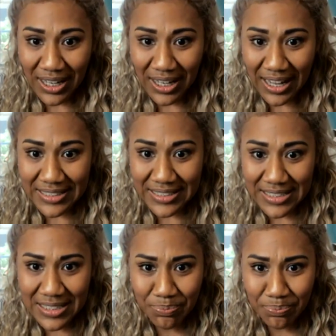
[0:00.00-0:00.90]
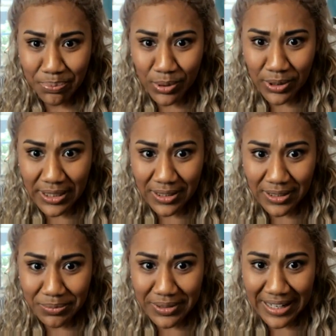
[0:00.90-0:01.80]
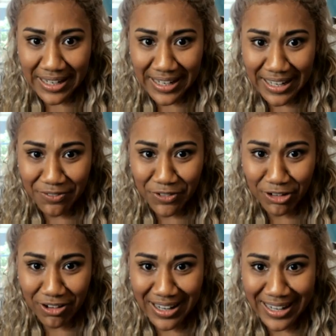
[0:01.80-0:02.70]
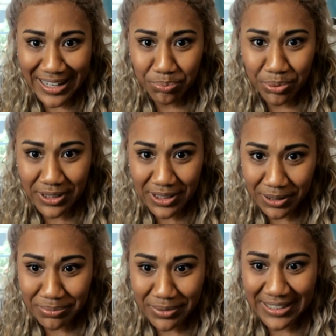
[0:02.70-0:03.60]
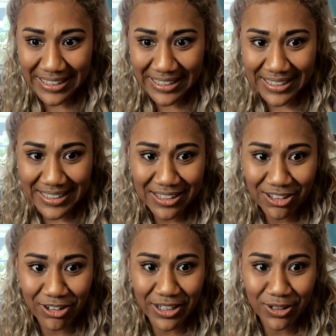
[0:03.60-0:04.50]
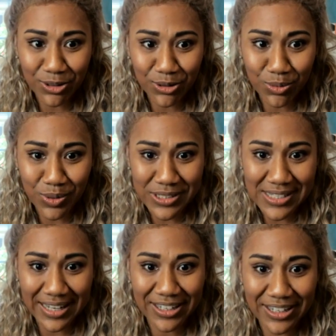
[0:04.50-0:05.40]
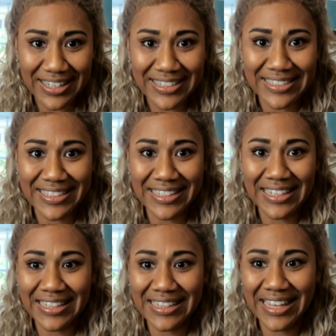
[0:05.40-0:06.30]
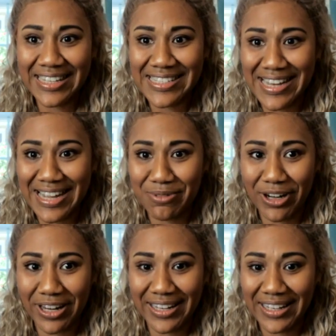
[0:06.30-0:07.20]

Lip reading: I did pull it up. Now I got to figure out how to pull it up again. All right, hold on one second, you guys. That's not working.